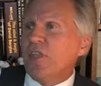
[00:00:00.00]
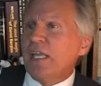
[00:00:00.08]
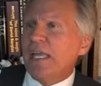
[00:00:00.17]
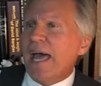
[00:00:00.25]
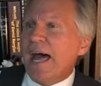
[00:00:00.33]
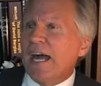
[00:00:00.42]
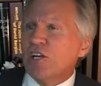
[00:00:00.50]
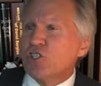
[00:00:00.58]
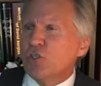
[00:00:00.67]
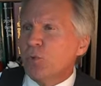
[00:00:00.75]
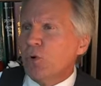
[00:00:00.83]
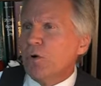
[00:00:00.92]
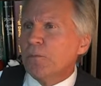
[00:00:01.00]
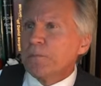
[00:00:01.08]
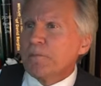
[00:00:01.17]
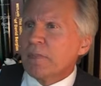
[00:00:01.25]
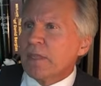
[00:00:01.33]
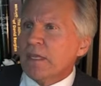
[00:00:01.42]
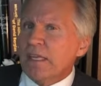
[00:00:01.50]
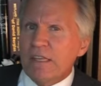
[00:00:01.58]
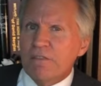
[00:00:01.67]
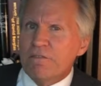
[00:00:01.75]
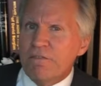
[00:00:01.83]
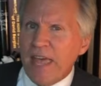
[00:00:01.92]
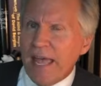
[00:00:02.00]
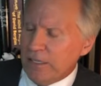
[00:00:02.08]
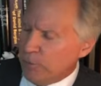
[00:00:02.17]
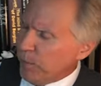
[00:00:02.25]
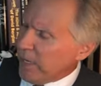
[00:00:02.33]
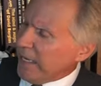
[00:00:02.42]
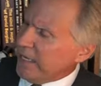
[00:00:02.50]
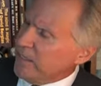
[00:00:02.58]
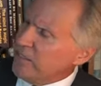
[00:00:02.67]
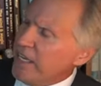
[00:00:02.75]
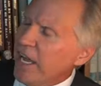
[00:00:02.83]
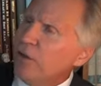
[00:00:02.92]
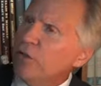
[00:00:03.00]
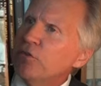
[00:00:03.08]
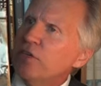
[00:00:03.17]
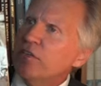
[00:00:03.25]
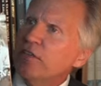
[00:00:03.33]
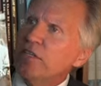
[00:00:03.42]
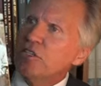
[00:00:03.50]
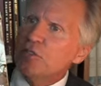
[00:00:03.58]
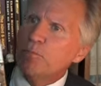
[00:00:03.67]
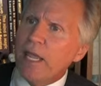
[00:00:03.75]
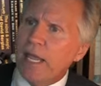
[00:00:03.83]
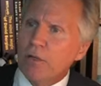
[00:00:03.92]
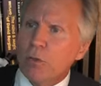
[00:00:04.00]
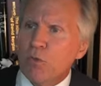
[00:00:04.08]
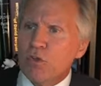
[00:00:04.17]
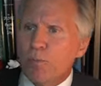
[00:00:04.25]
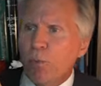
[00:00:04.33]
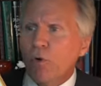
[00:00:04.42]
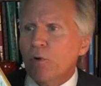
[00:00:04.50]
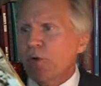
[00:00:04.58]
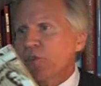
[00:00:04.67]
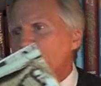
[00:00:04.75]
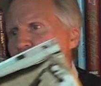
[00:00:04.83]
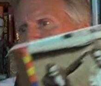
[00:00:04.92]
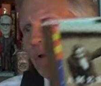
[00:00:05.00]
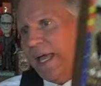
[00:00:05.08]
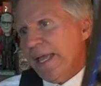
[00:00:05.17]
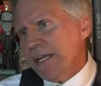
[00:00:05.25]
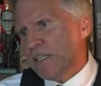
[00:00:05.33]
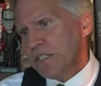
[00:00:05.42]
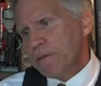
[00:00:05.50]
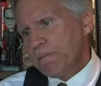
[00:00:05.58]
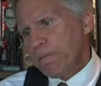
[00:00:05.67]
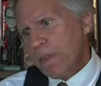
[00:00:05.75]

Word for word: the actual event, but I can tell you that this man who was born with no legs